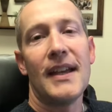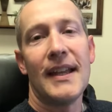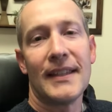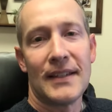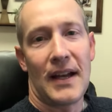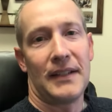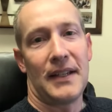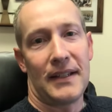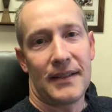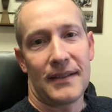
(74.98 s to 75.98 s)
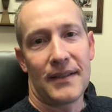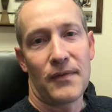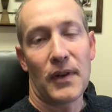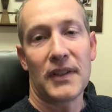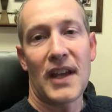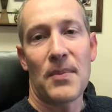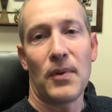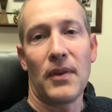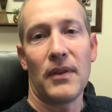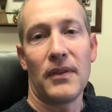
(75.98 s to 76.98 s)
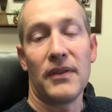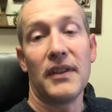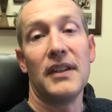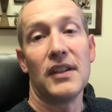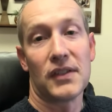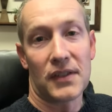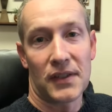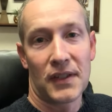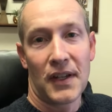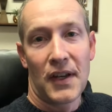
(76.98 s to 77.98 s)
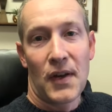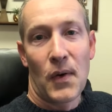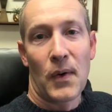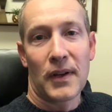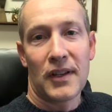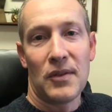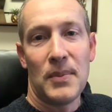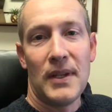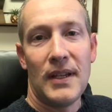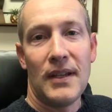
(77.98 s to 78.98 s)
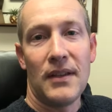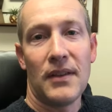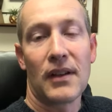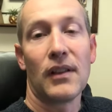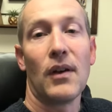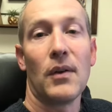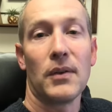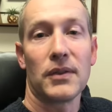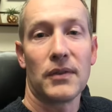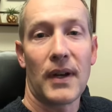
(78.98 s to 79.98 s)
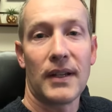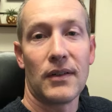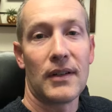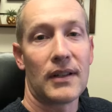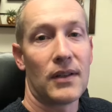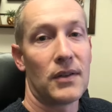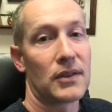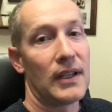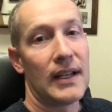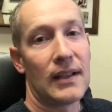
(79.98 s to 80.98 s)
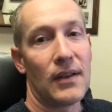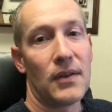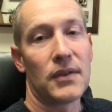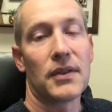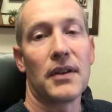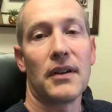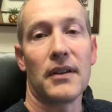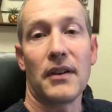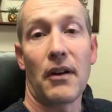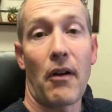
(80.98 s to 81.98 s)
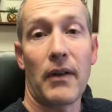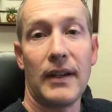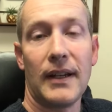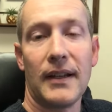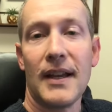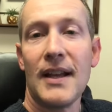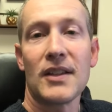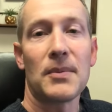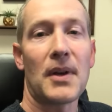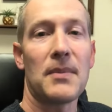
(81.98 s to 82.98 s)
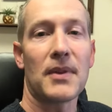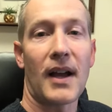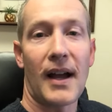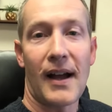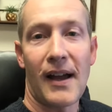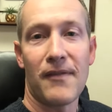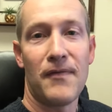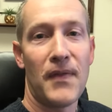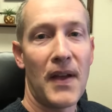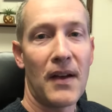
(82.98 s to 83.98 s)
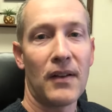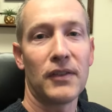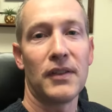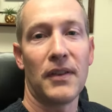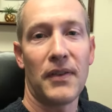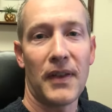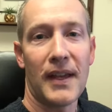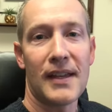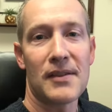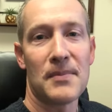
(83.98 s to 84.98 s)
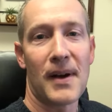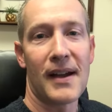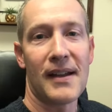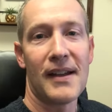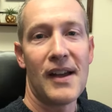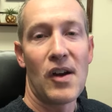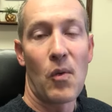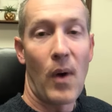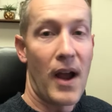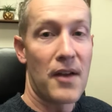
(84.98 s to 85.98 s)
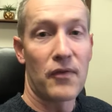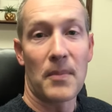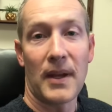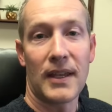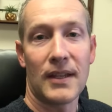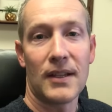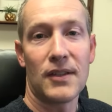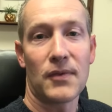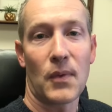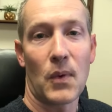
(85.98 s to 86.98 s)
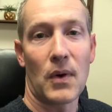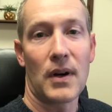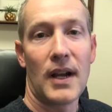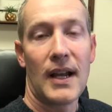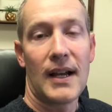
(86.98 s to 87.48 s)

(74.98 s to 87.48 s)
it's not done. For example, the dishes, or it could be the clothes, right? Dirty clothes, clean clothes that are that are already done. Sometimes I fail to thank my wife or my kids for